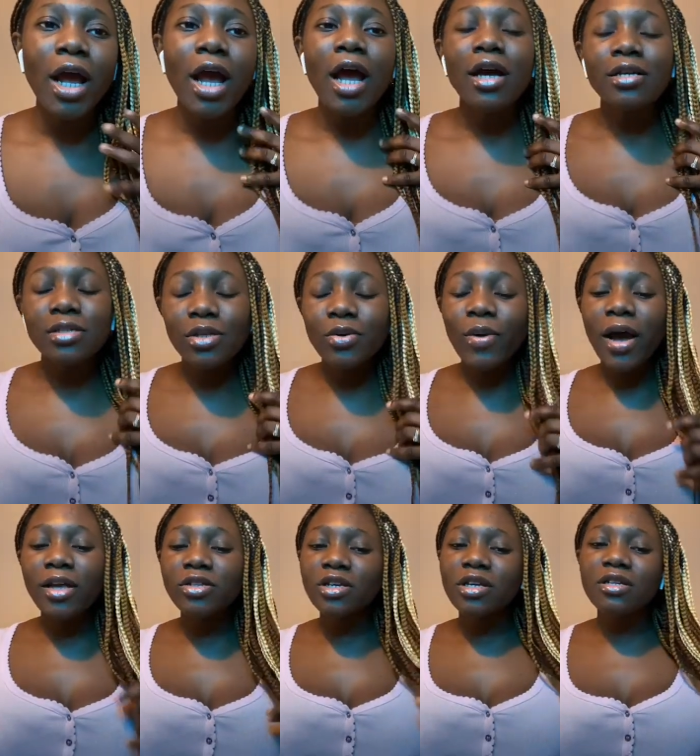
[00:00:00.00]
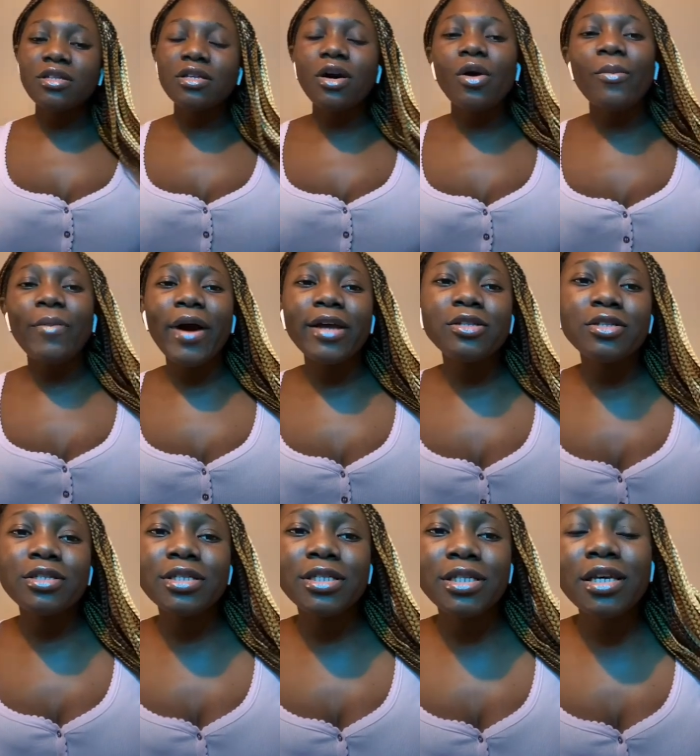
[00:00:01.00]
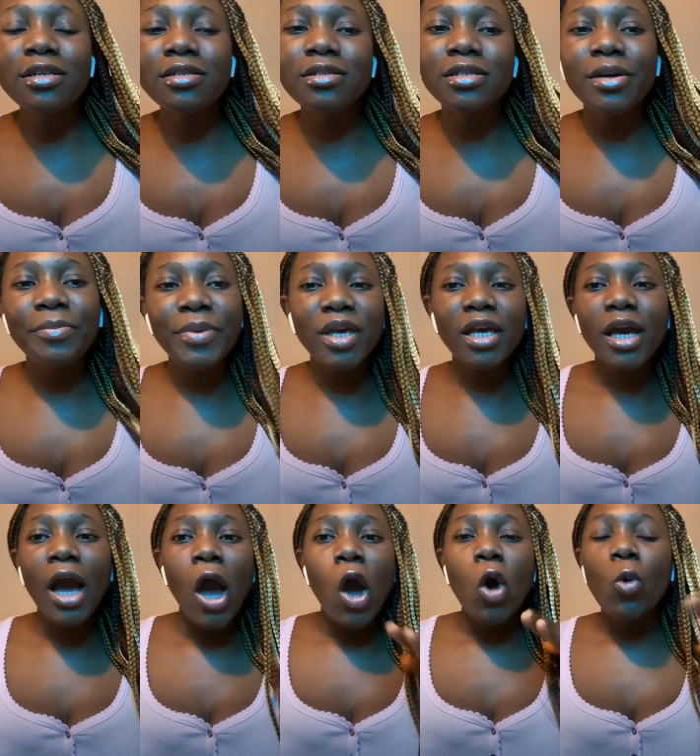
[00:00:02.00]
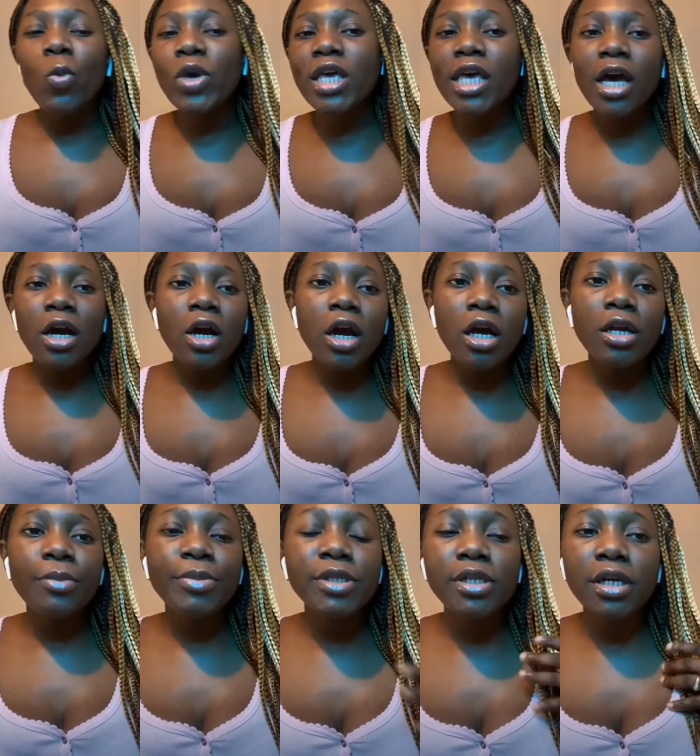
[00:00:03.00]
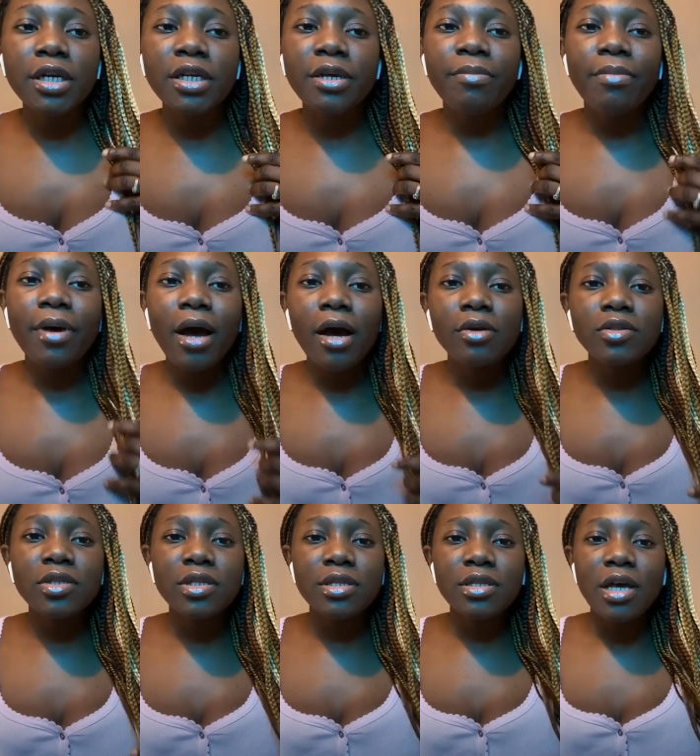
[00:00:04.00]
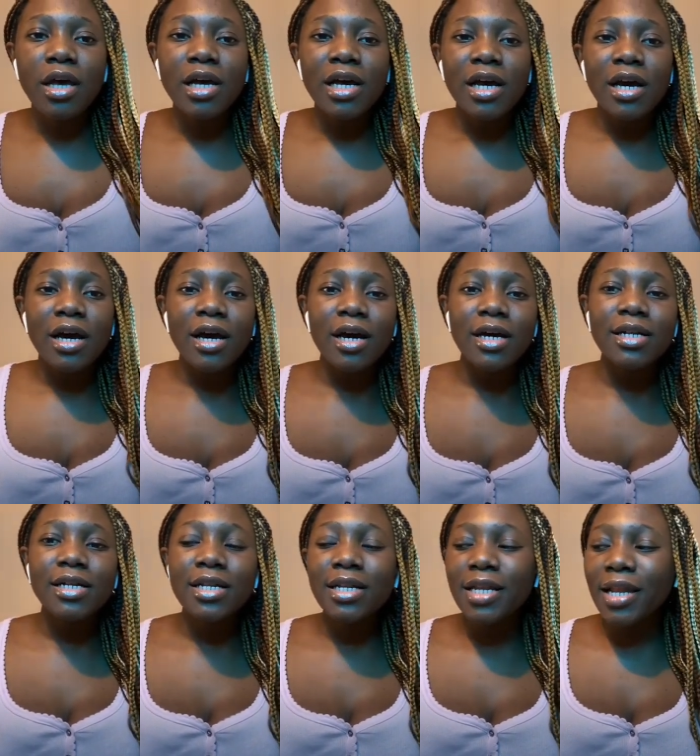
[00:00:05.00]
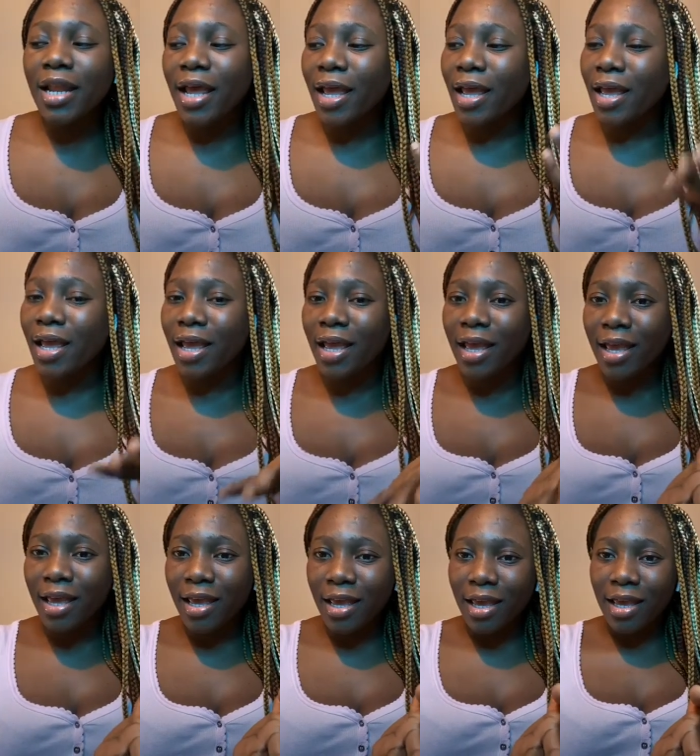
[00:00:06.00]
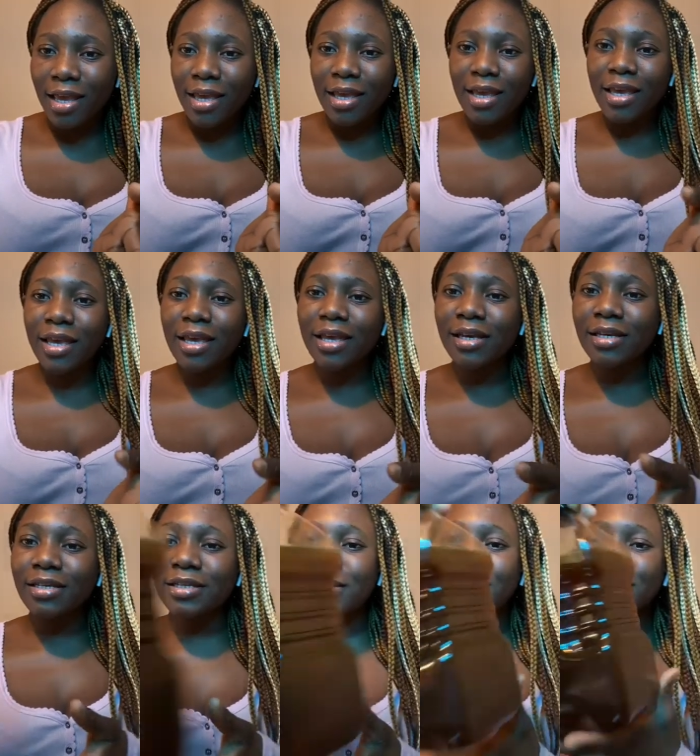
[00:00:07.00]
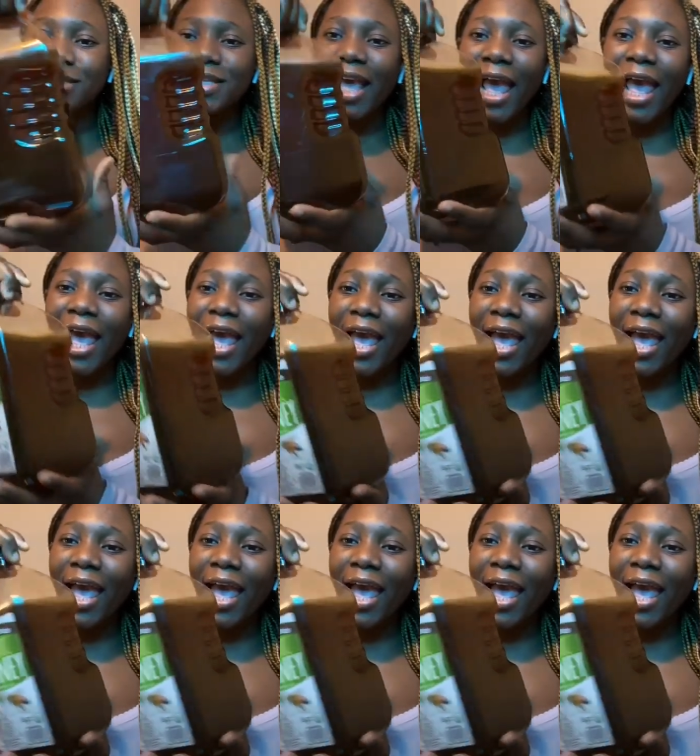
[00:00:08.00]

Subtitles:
So as you can tell by today's topic, we are gonna be talking about honey. Yay!